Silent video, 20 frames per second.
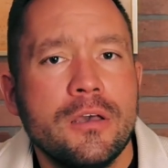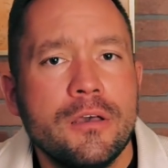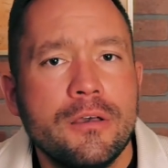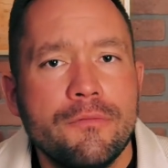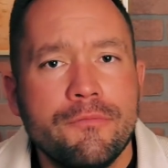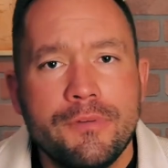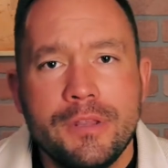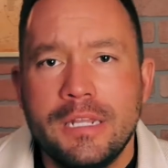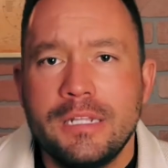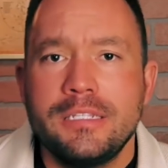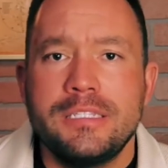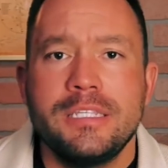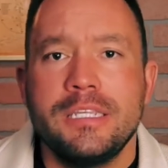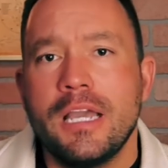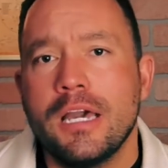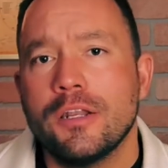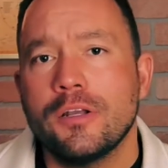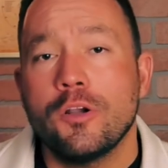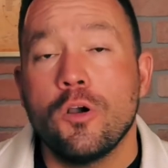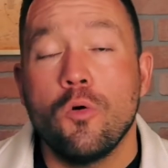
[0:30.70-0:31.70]

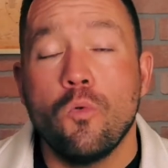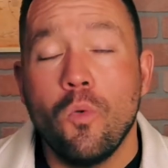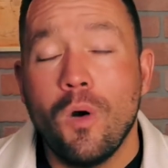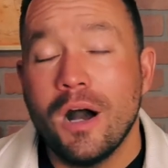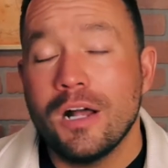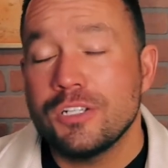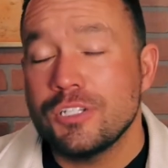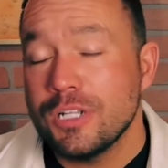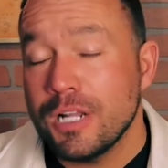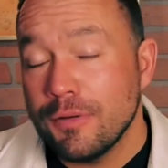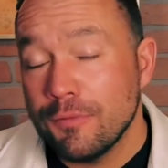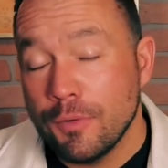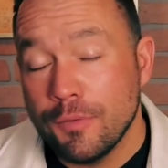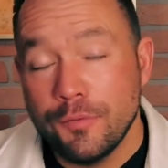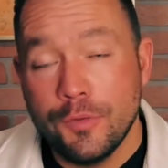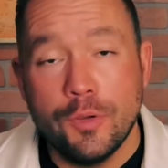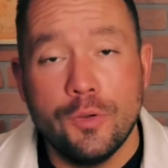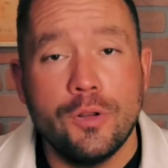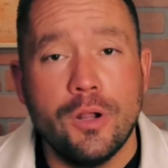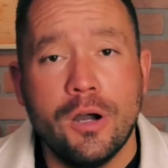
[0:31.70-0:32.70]
Venezianico watch that I've
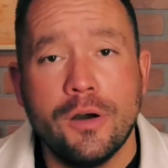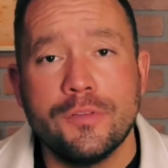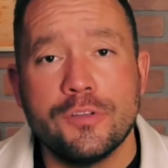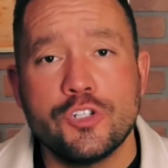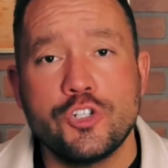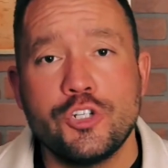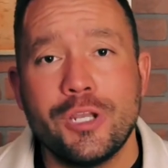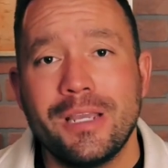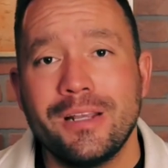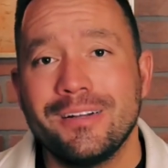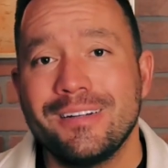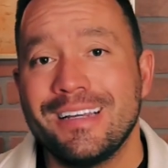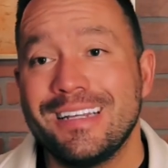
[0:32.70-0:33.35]
reviewed on this channel,